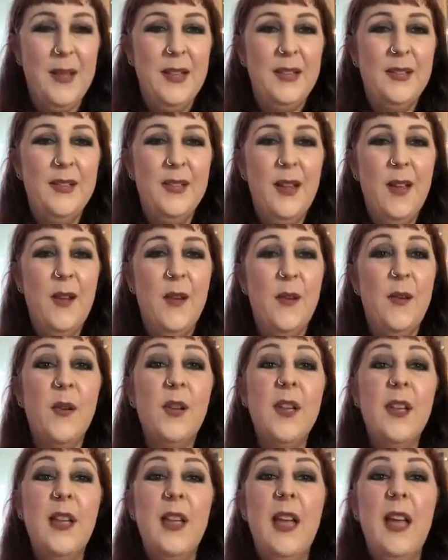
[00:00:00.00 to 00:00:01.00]
And
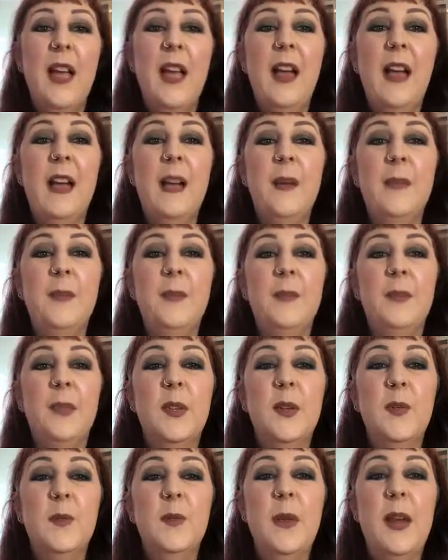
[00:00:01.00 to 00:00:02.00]
so
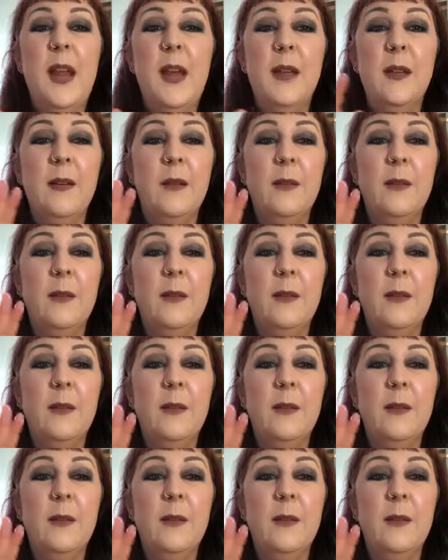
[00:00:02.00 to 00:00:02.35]
when